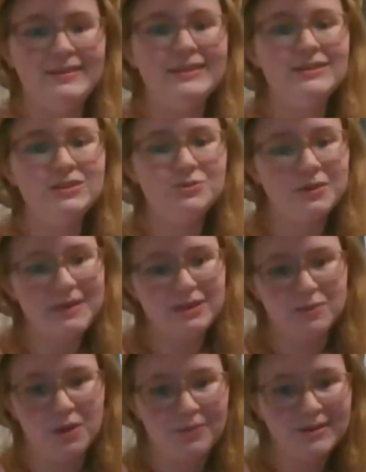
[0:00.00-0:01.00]
This is one of my
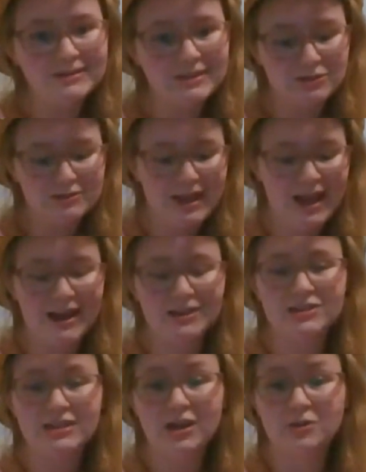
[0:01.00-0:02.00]
small ones. This was
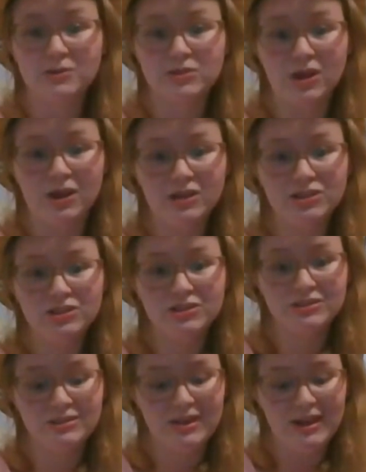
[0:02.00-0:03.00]
actually a
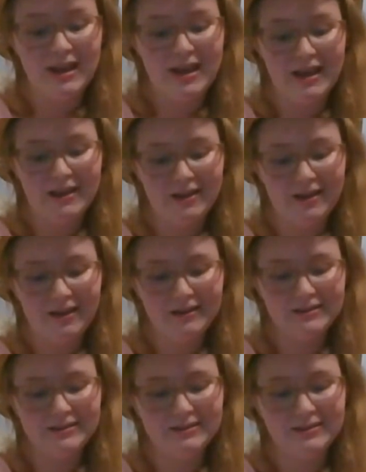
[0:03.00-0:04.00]
corsage I
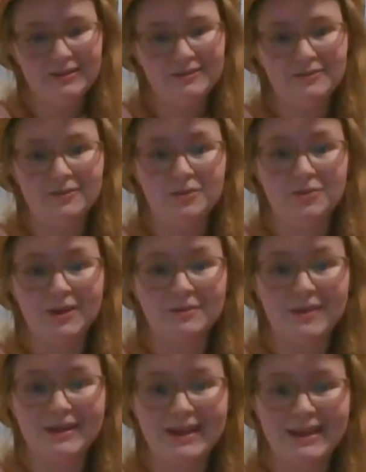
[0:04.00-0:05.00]
got for one
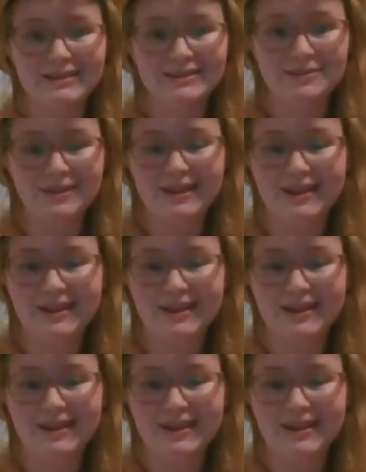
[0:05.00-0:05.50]
of the